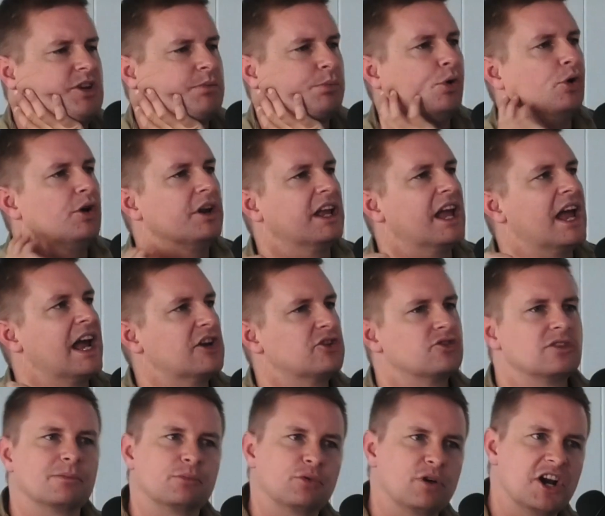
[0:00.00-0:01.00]
you're putting
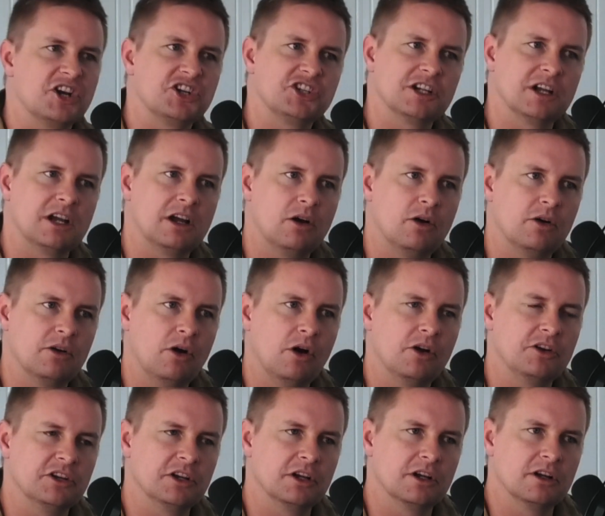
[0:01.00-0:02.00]
extra pressure on,
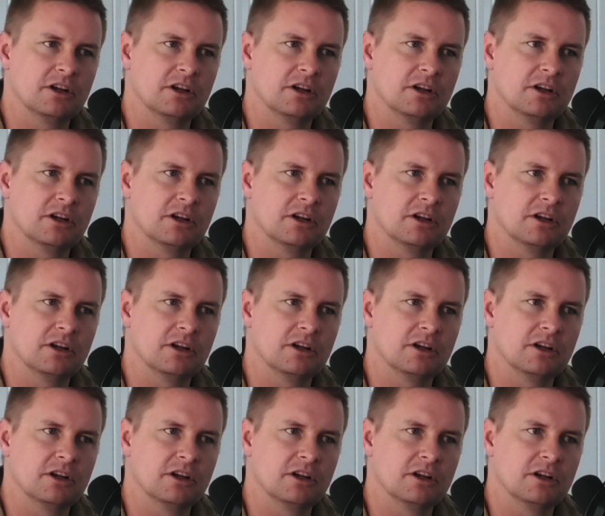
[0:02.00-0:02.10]
on your